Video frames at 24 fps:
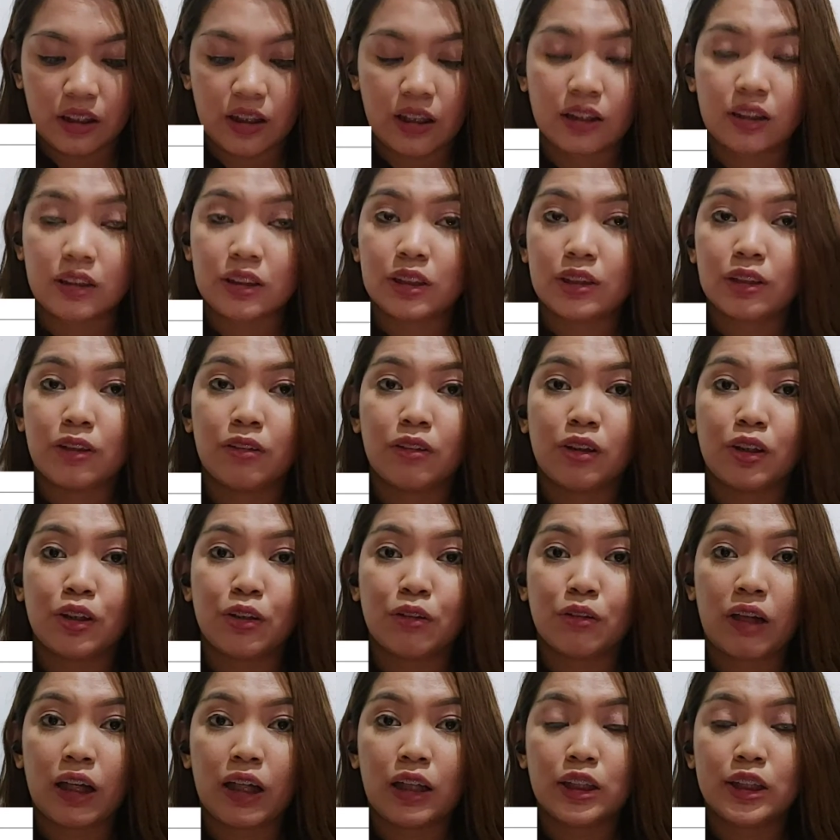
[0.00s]
it's
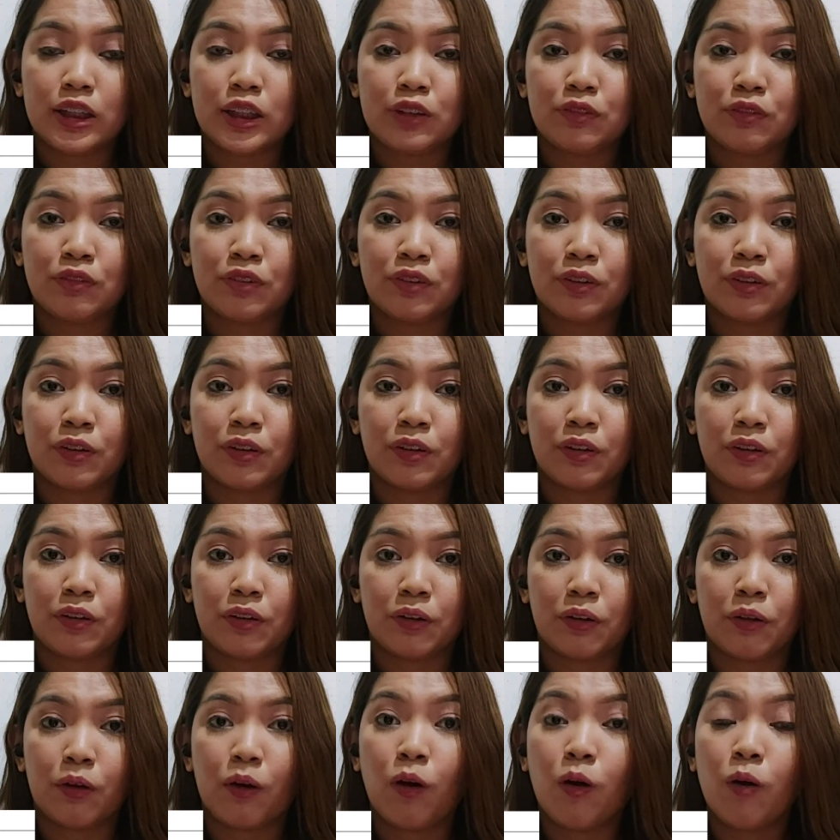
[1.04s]
going to ask for
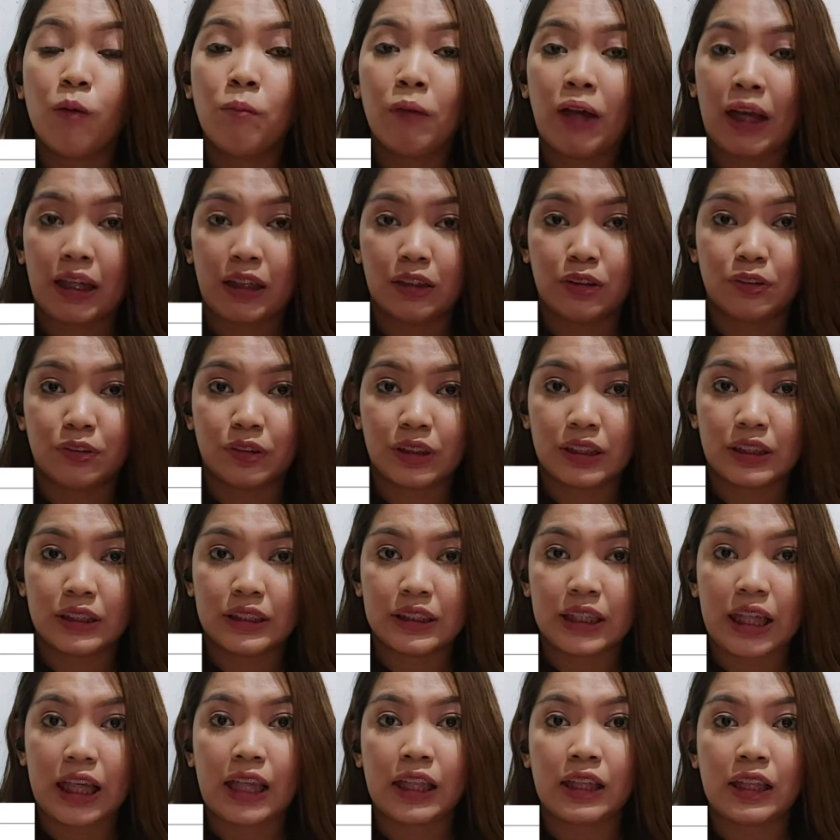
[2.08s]
your home
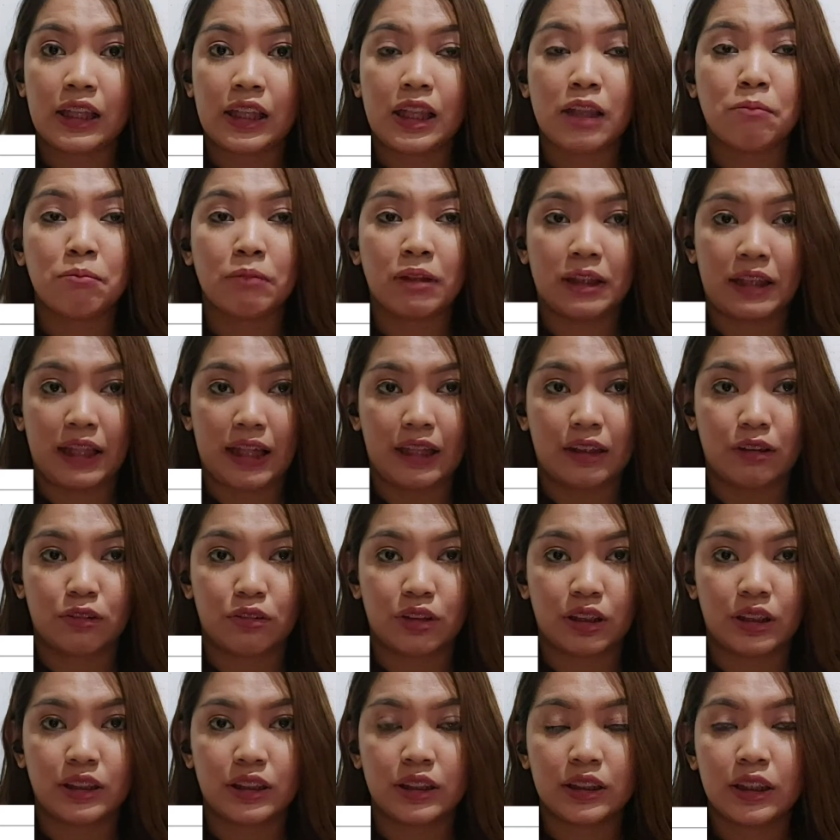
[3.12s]
address and email
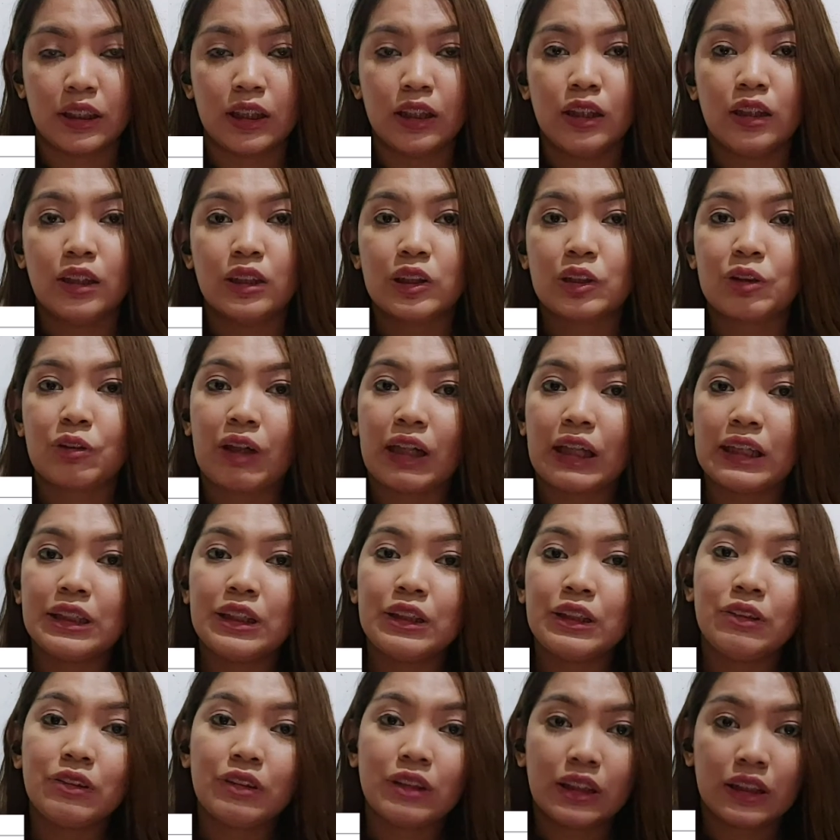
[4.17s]
address. So
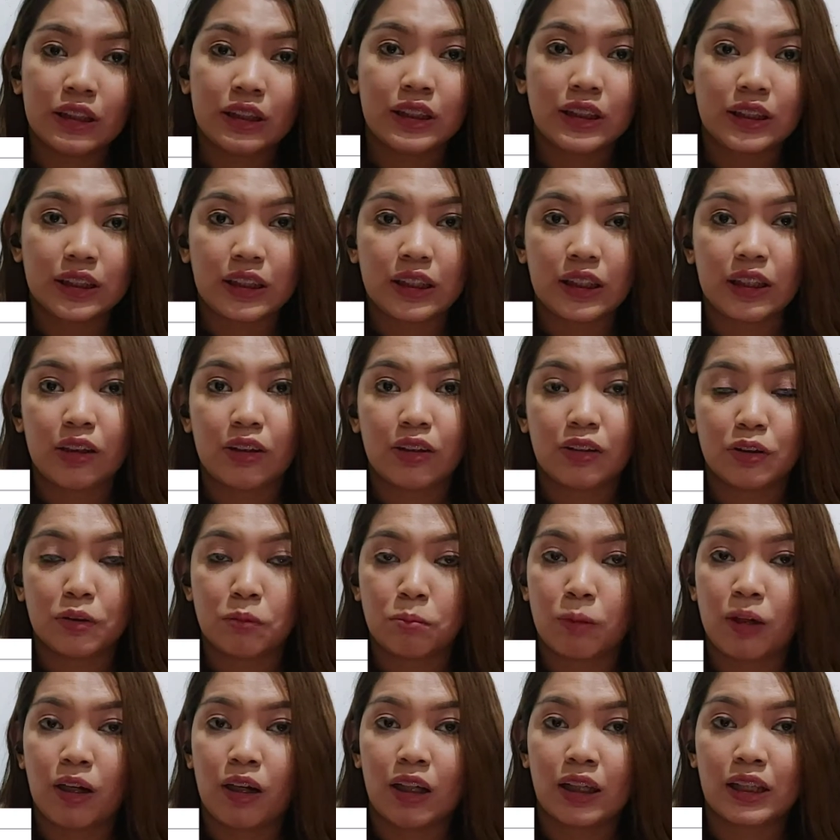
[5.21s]
as you can see on
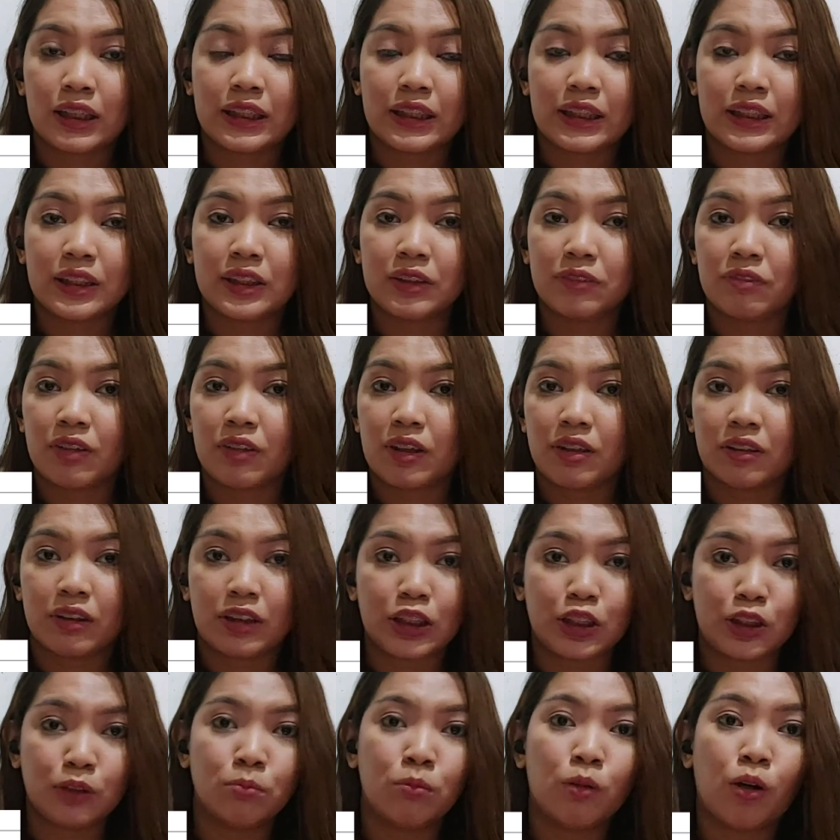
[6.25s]
the box, it's
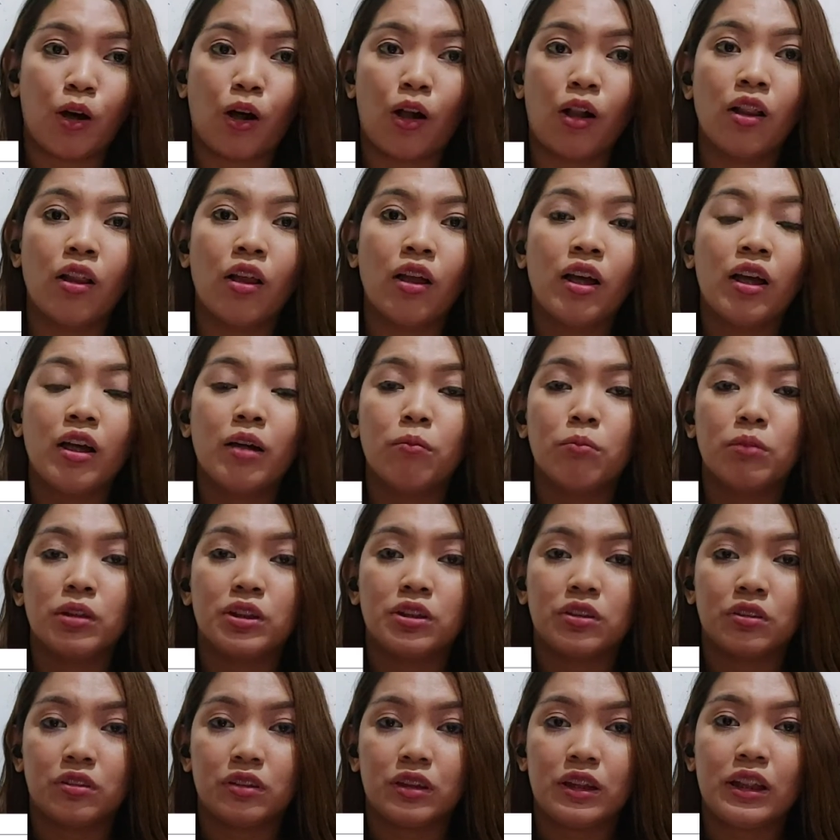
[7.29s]
very small,
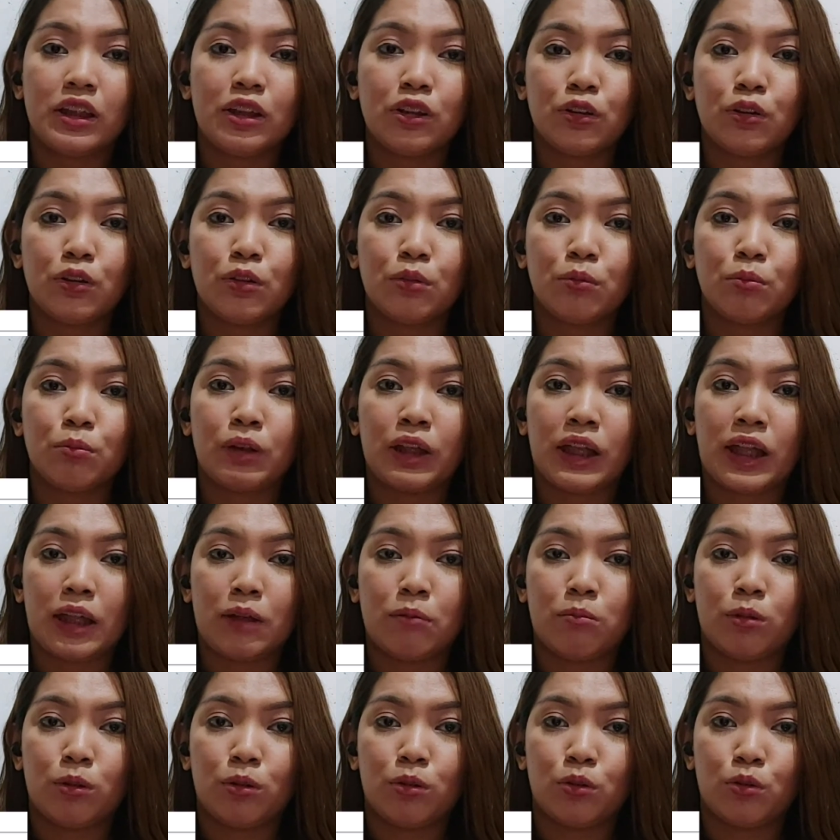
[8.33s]
but you need to
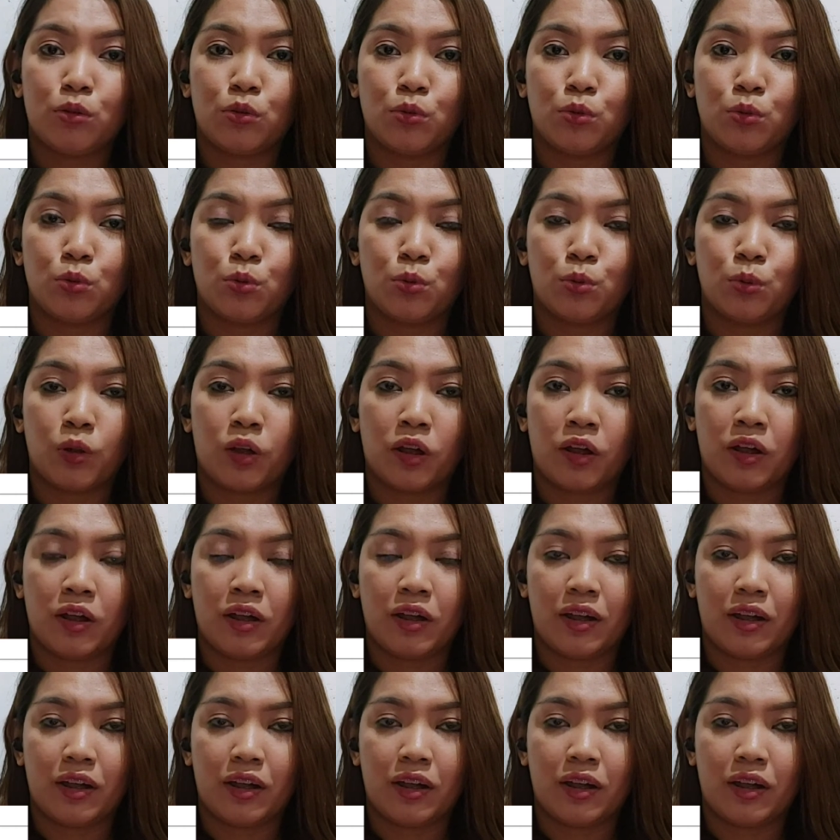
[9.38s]
be able to